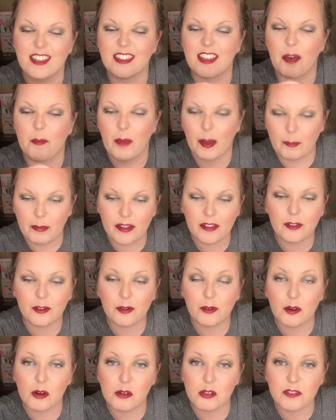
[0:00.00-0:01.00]
That might be a little
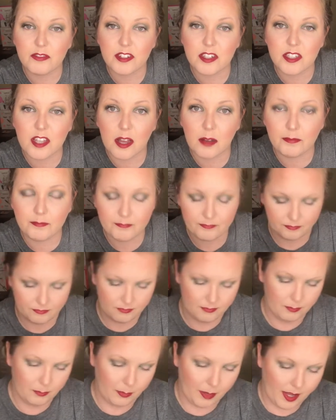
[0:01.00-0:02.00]
gross for some,
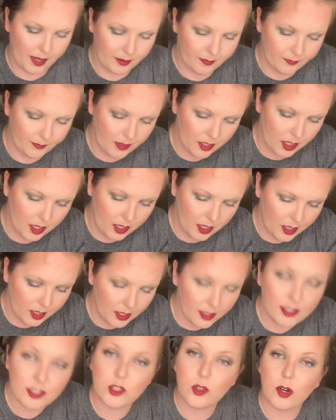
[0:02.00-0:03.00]
but
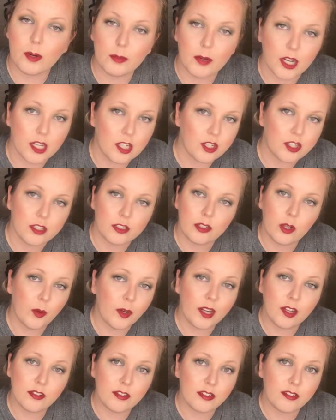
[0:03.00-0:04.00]
it's your brush. No one
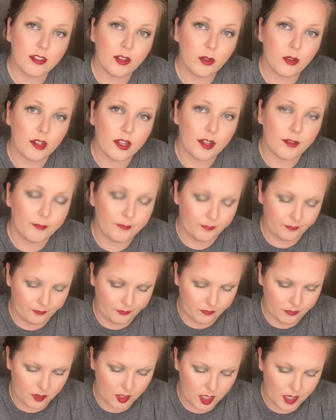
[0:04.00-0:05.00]
else is using it.
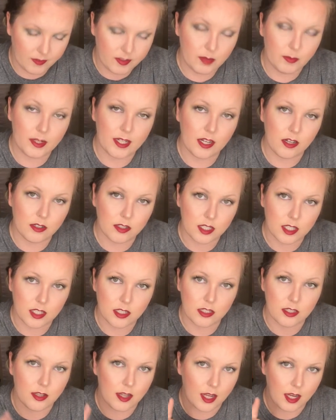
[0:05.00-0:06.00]
If somebody else
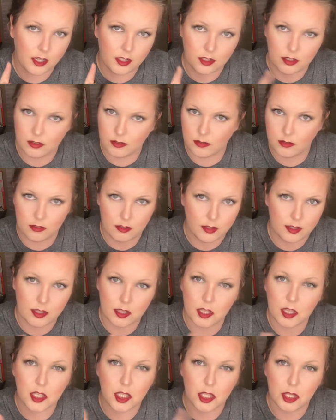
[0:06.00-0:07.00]
is, then
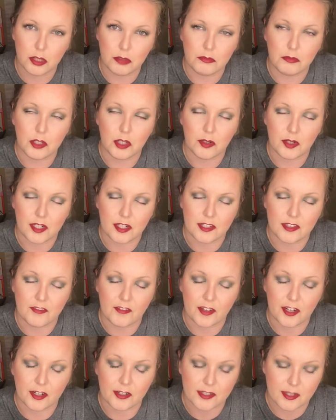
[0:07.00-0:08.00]
you need to
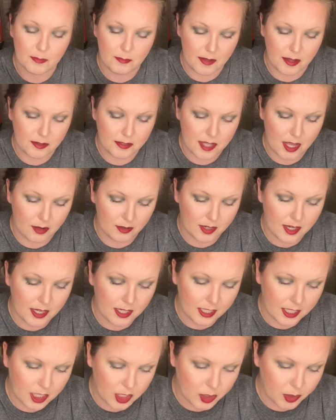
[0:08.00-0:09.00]
figure something else out.
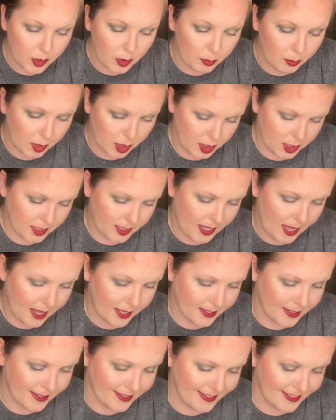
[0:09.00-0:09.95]
Get your own brushes, guys.